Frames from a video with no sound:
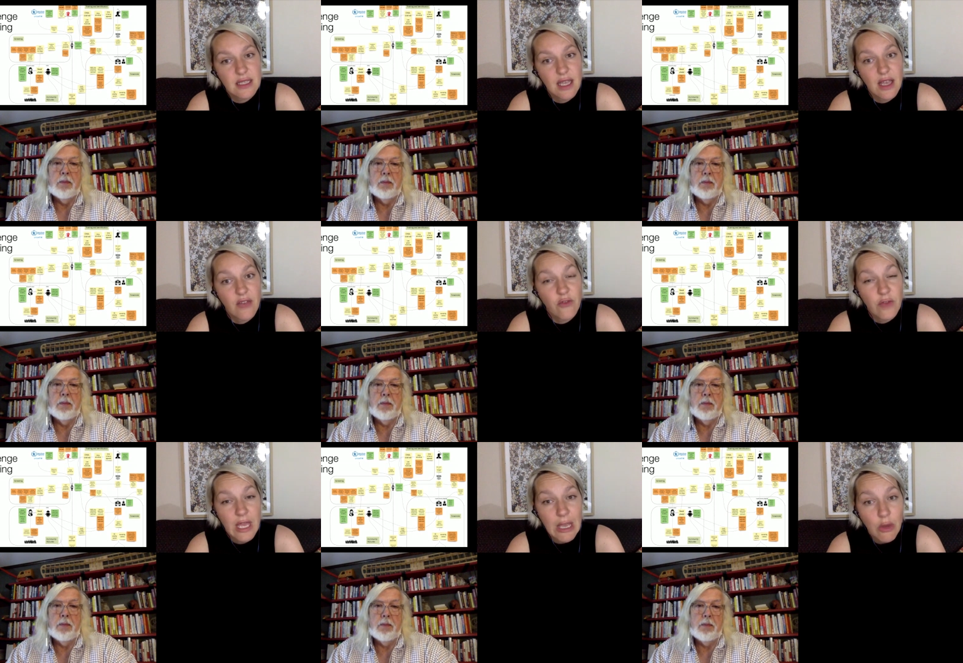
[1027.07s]
Speaker 1: uh,
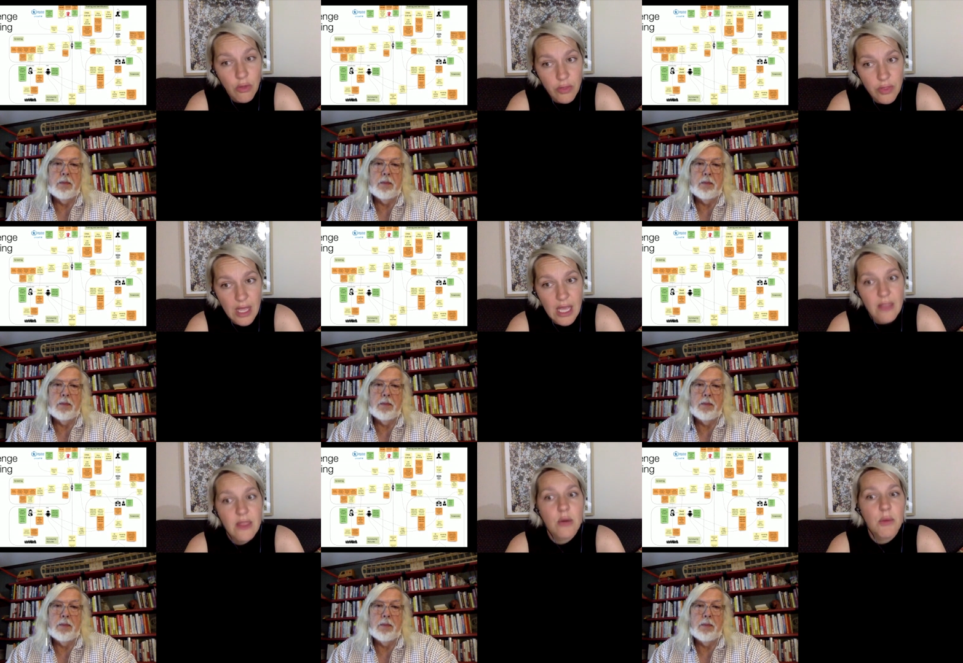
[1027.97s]
for health.
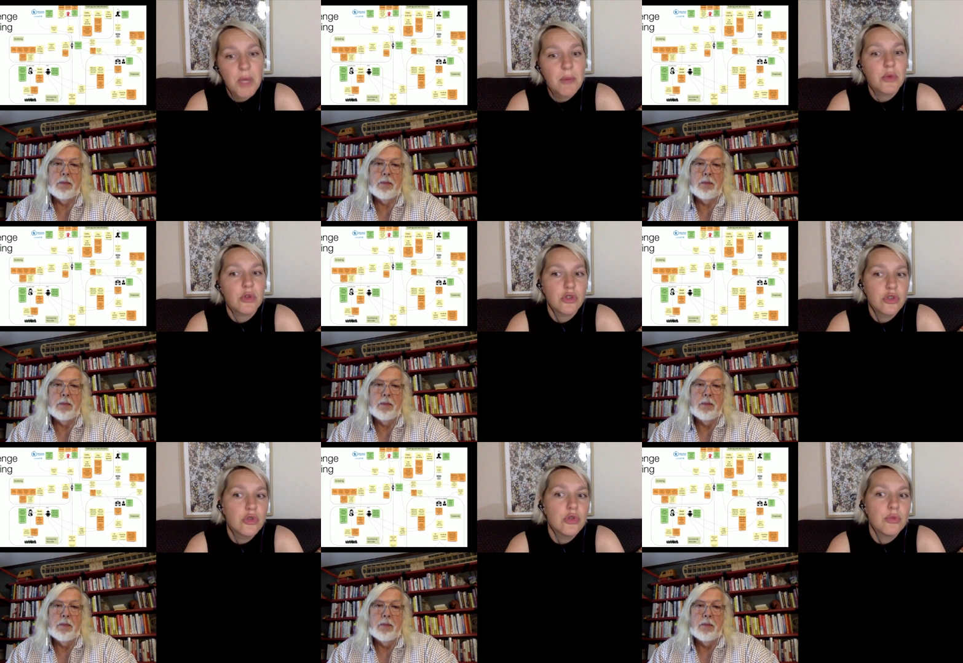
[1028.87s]
There were people who
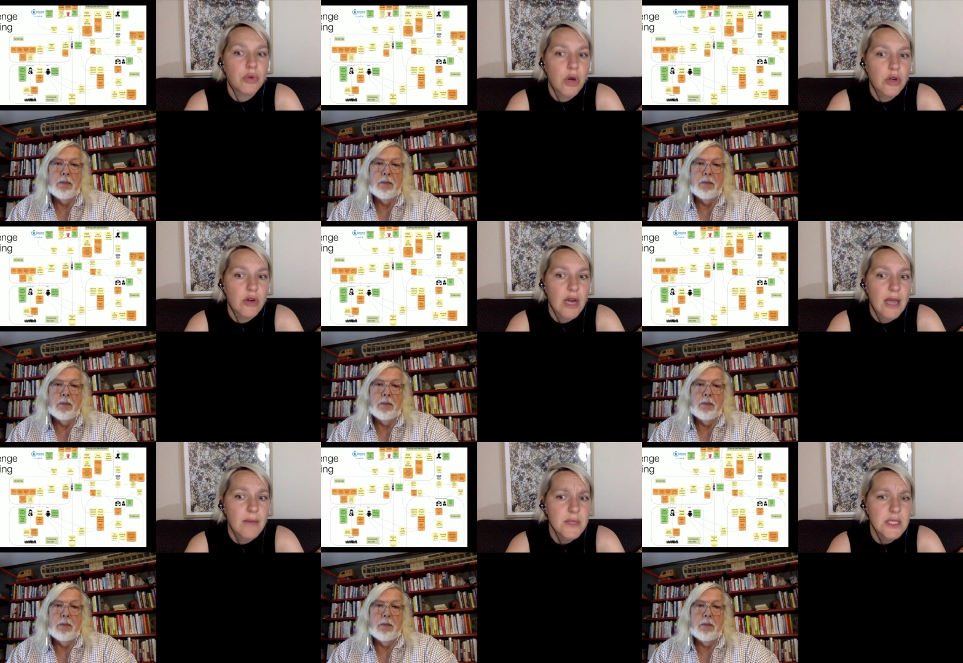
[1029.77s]
do
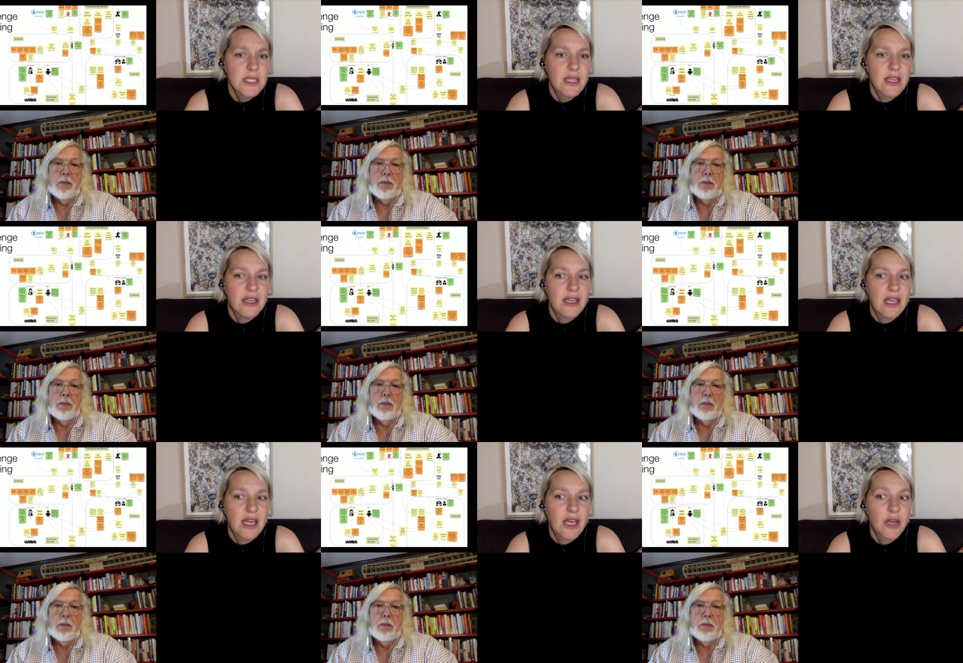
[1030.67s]
programs,
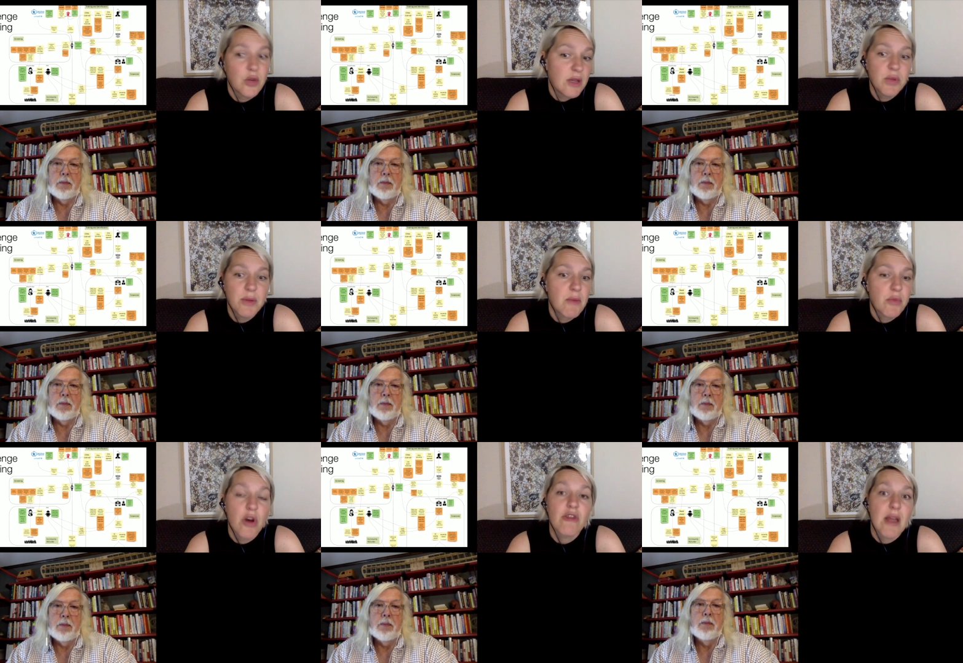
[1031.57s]
uh, who
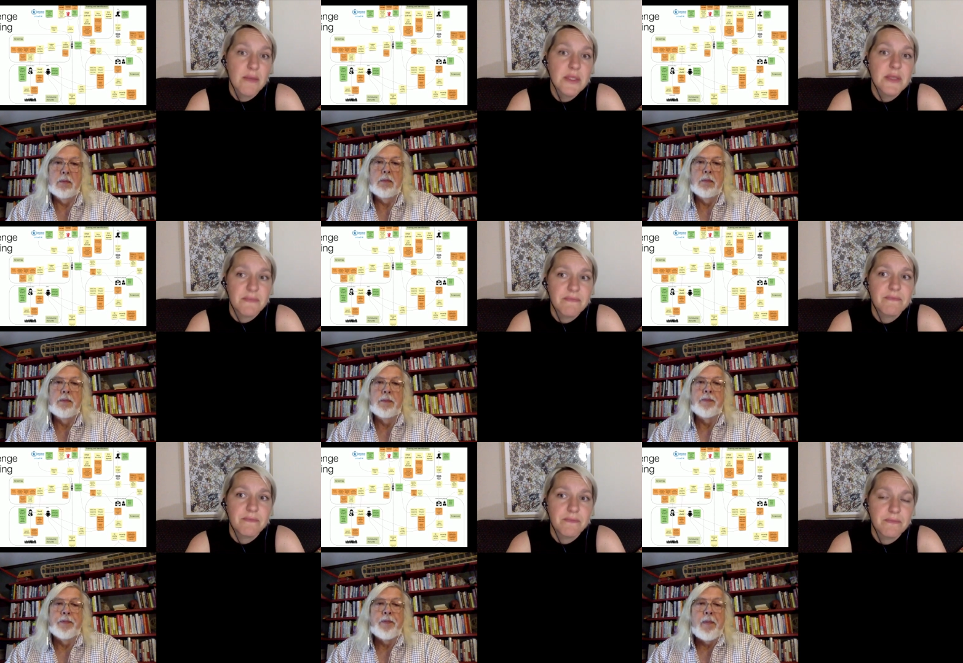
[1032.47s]
implement programs.
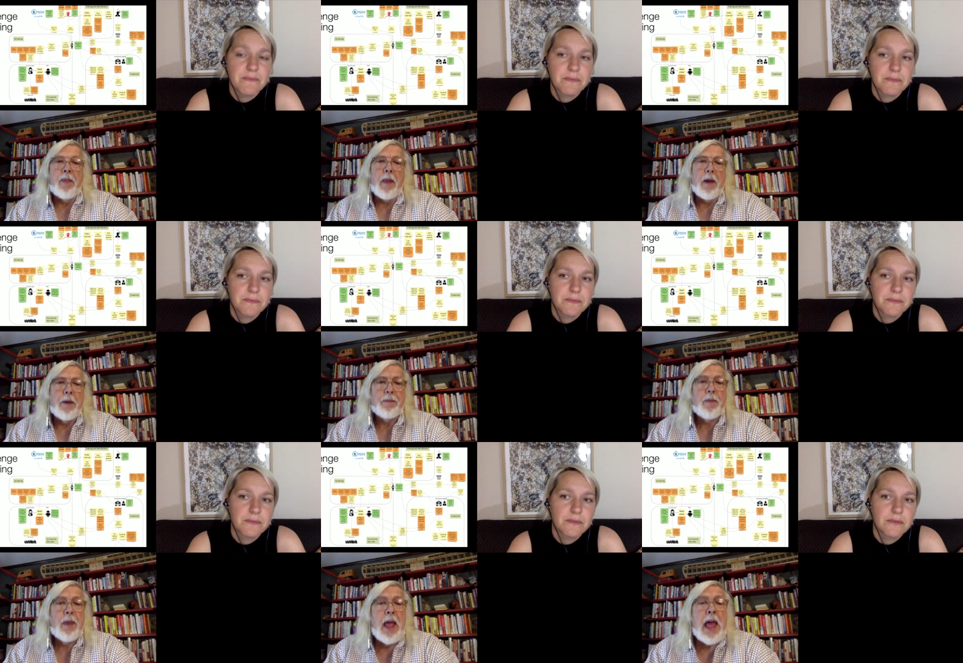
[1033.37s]
Speaker 2: Mm.
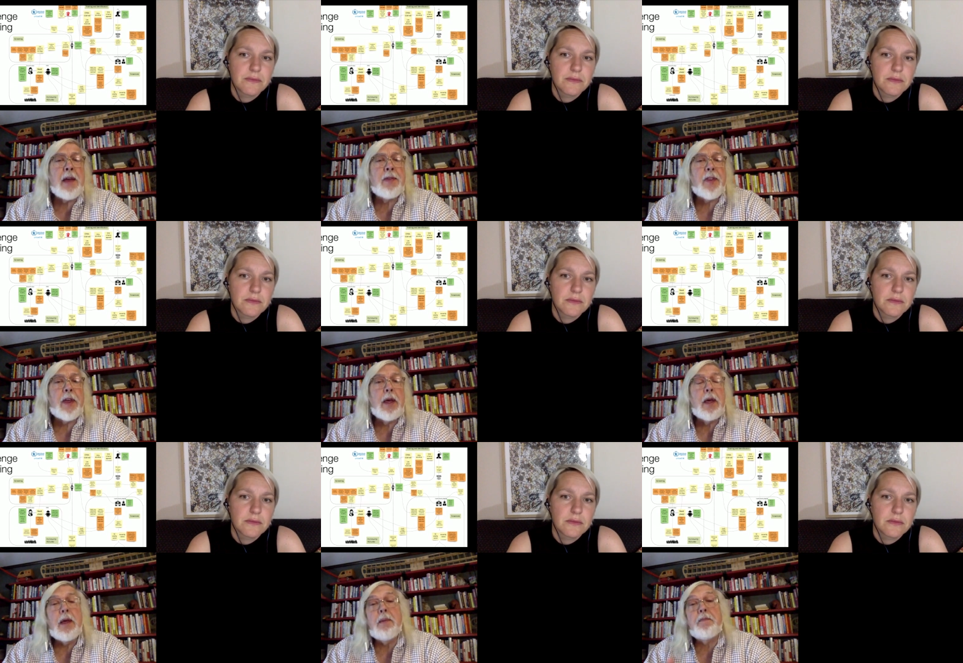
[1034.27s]
And
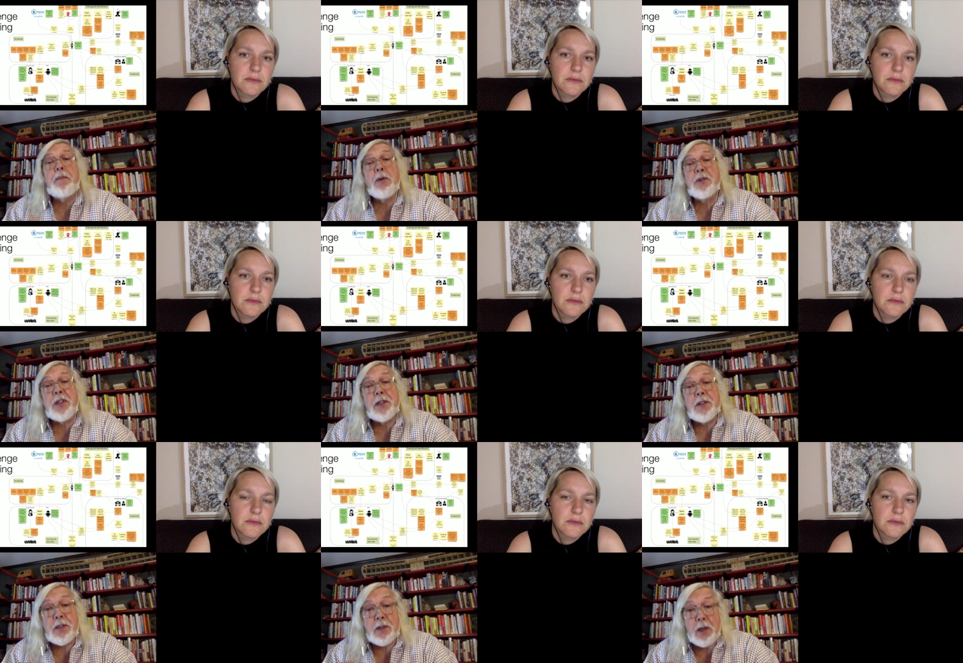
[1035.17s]
the post
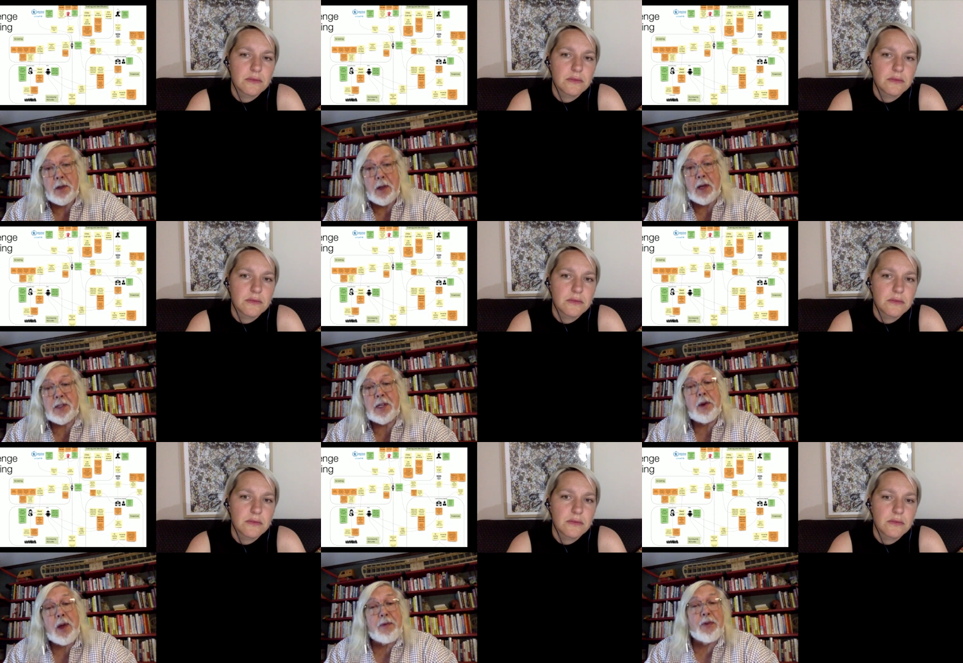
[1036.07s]
its I see you
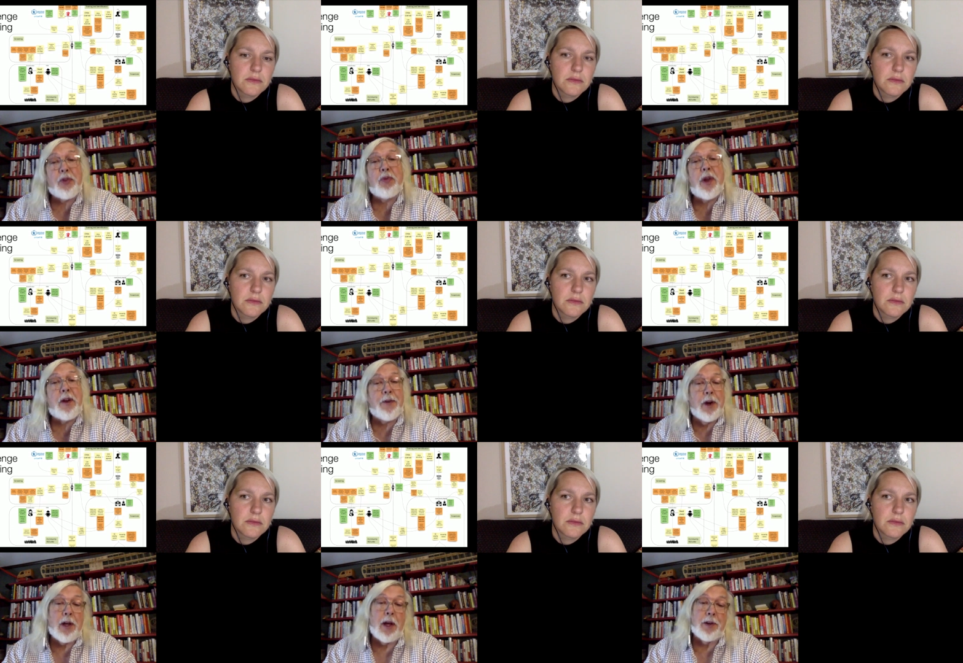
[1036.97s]
have three different
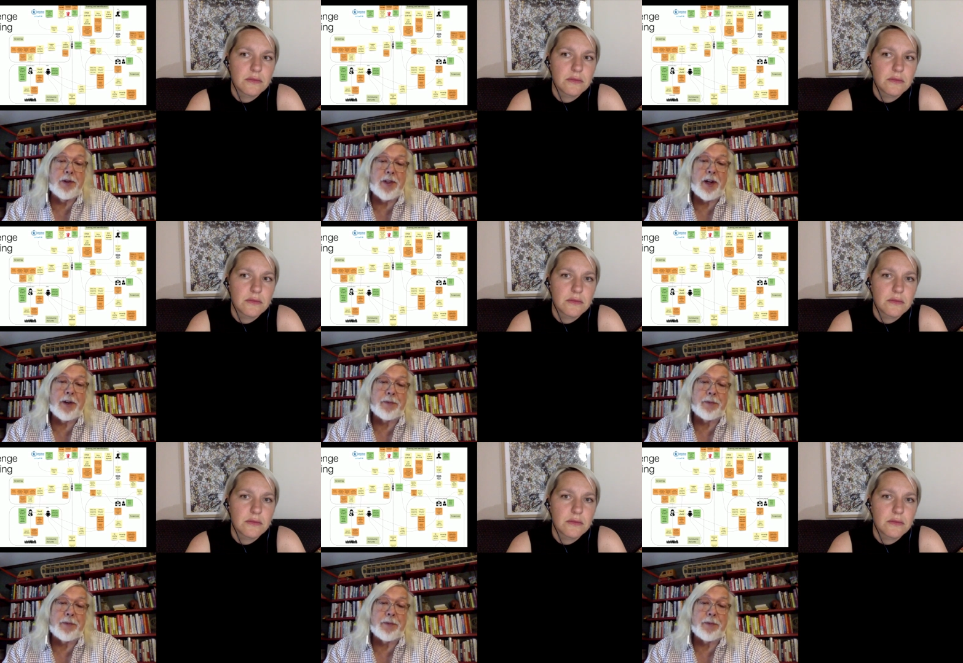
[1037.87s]
colors there.